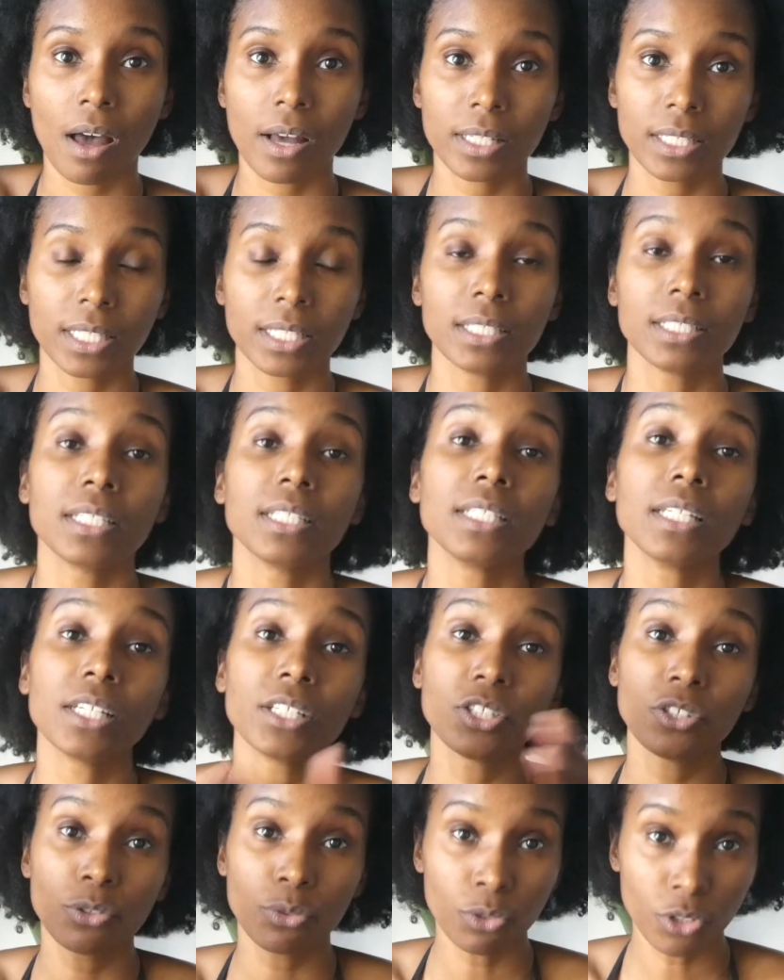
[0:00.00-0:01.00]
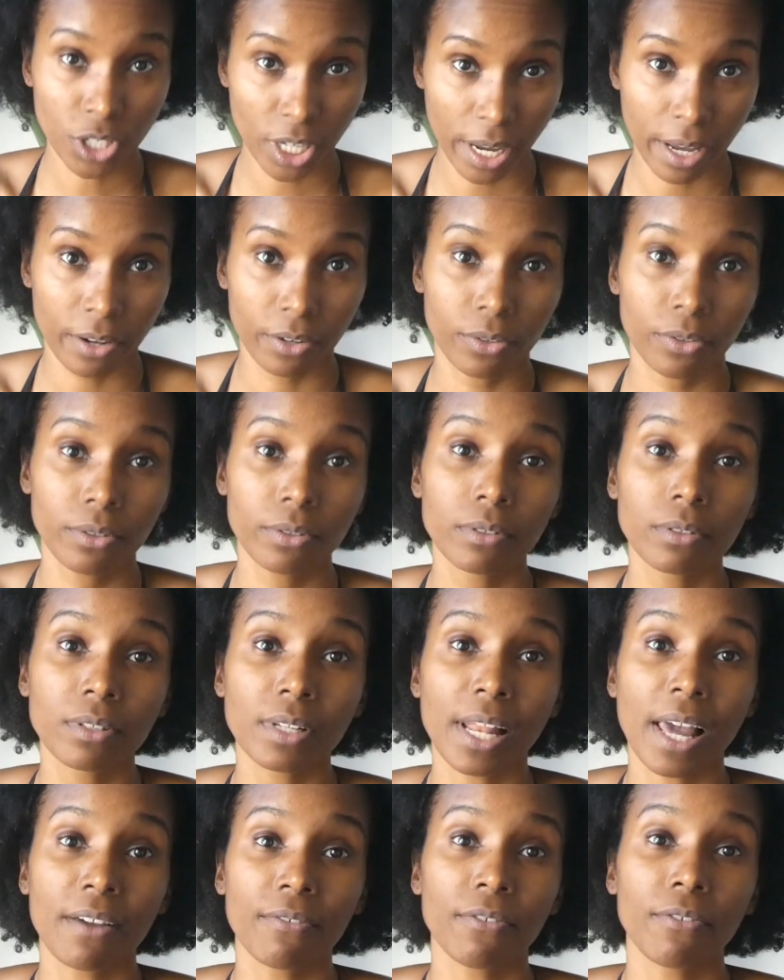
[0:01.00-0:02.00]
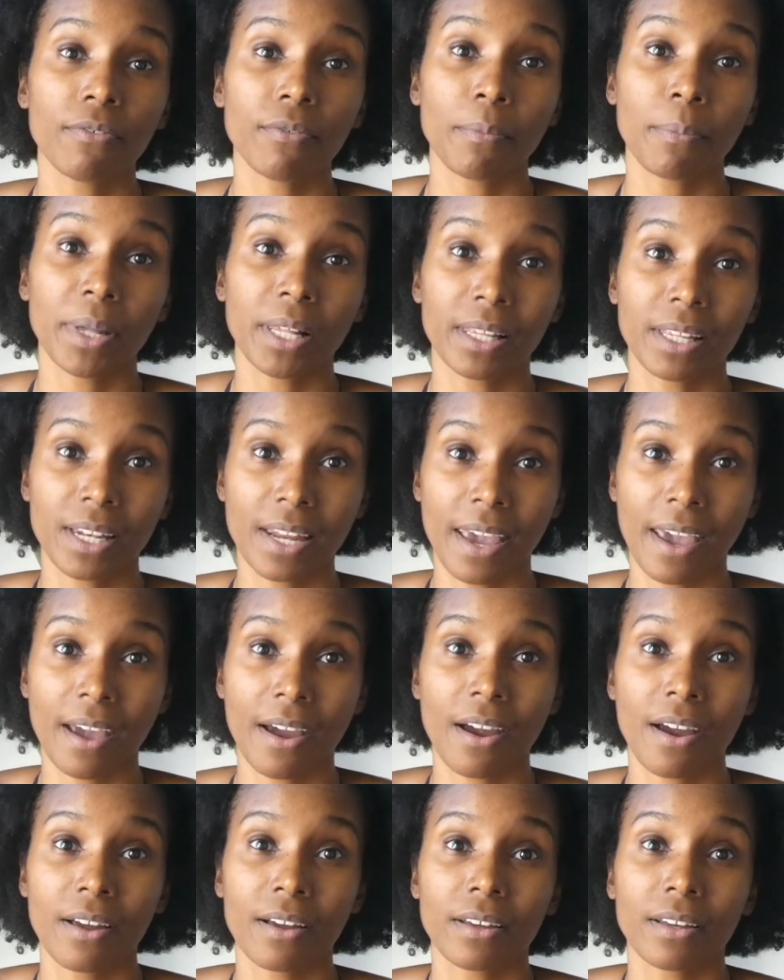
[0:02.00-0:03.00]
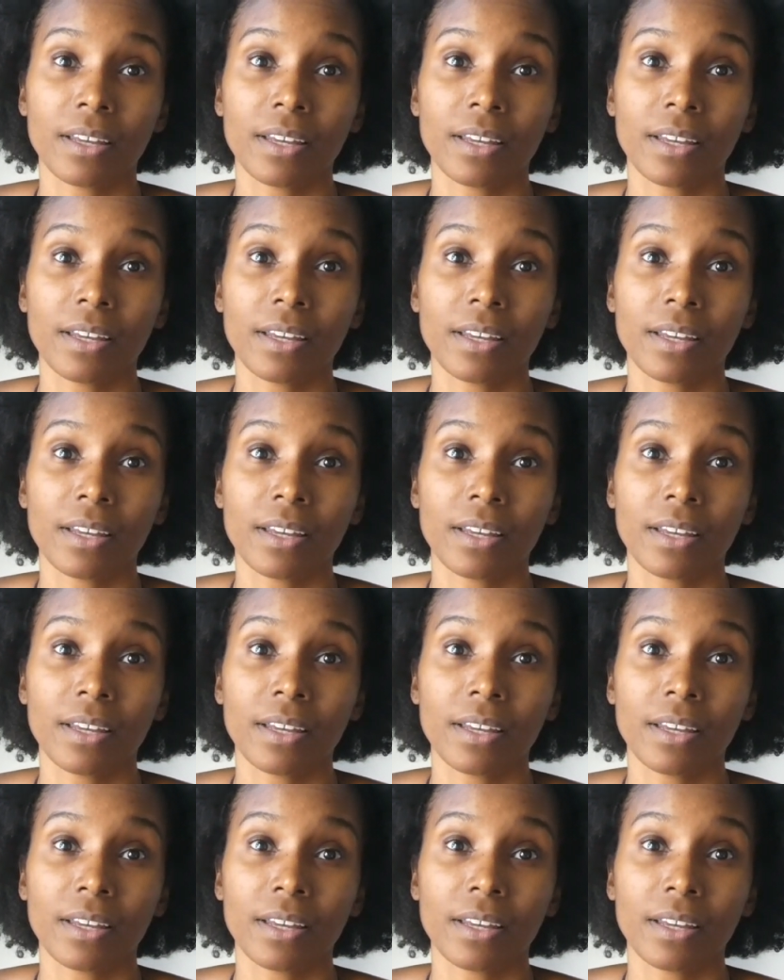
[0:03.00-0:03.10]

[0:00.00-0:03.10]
since this is a new channel, Life of a Millionaire,